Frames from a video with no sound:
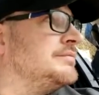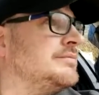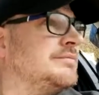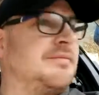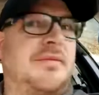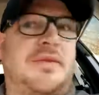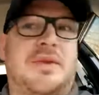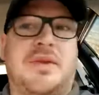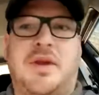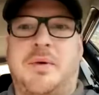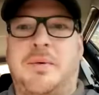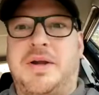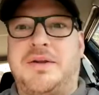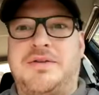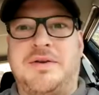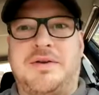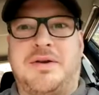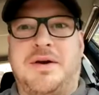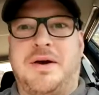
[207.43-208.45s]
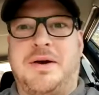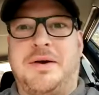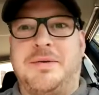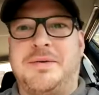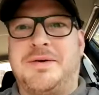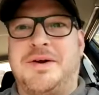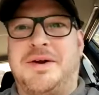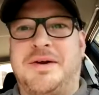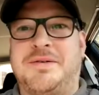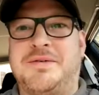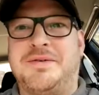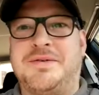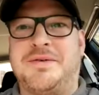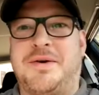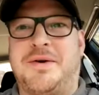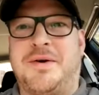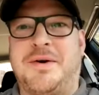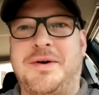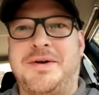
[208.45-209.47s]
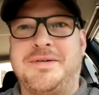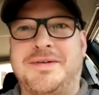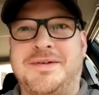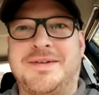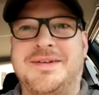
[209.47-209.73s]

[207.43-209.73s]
nowhere to go, can't even drive.